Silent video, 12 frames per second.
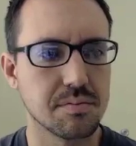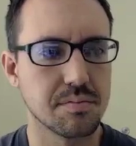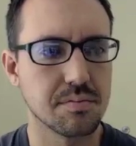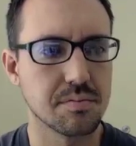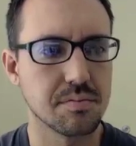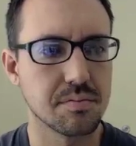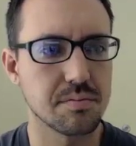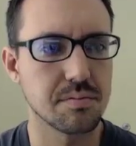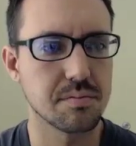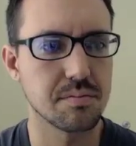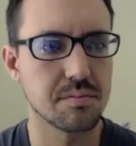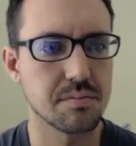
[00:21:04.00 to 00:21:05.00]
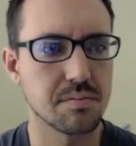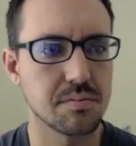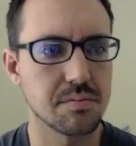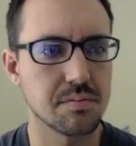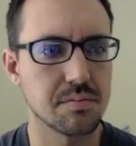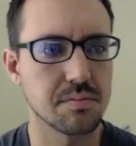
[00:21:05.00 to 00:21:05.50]

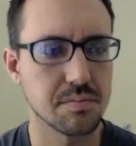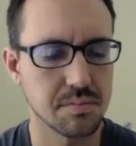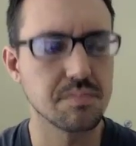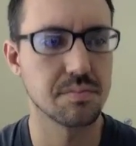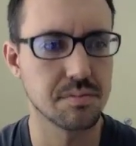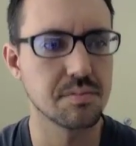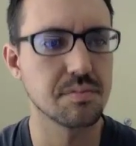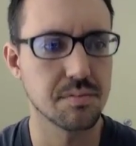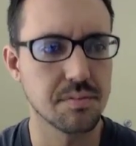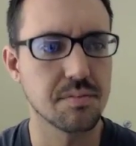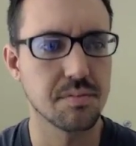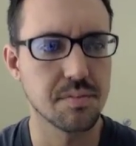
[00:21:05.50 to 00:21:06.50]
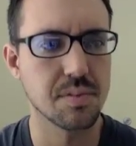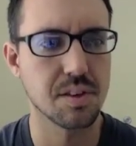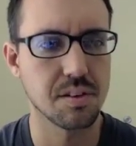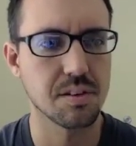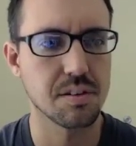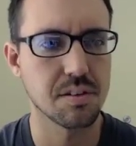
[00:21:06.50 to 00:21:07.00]

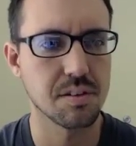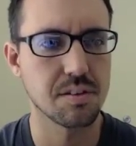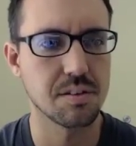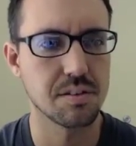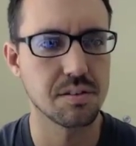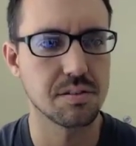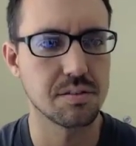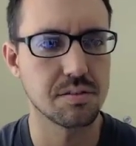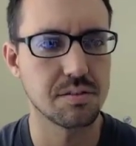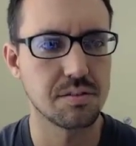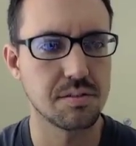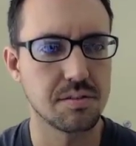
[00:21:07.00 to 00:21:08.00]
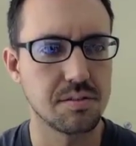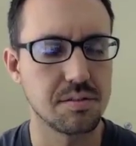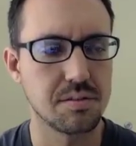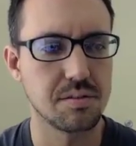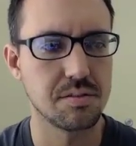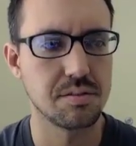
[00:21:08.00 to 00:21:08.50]

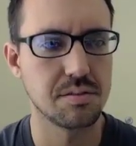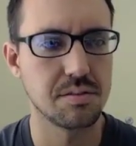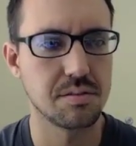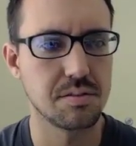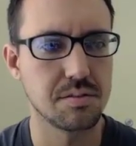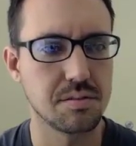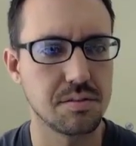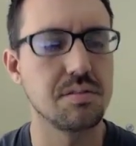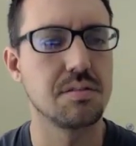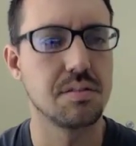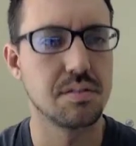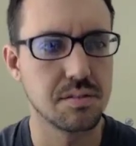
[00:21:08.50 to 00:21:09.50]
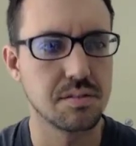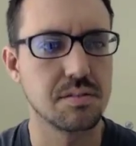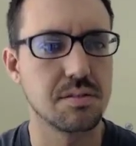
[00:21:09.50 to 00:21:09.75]
[no speech]